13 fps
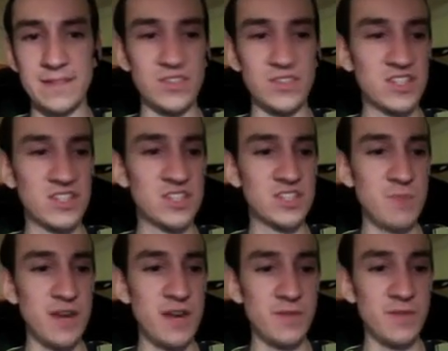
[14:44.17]
Just
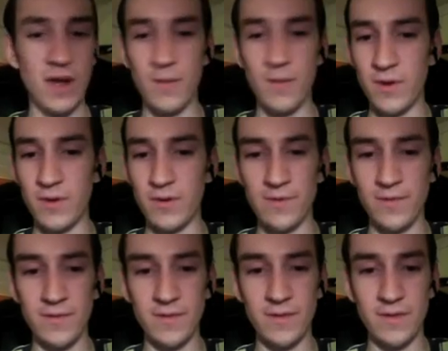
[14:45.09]
speed of combo.
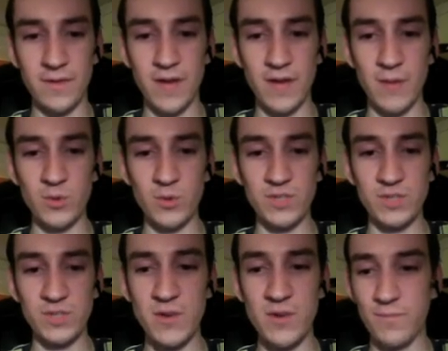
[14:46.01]
Combo
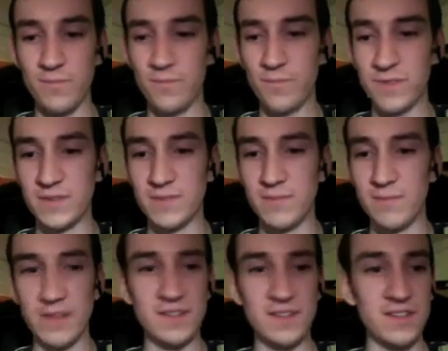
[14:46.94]
speed. Oh,
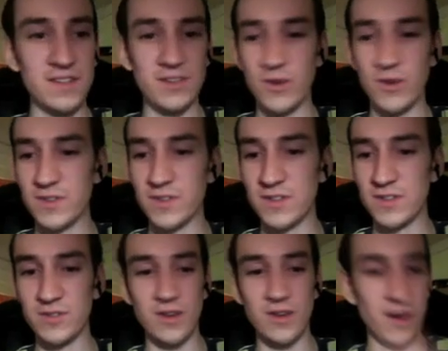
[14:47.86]
meant to discard the
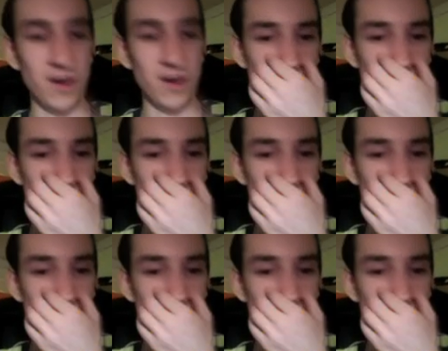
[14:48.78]
Stitcher there.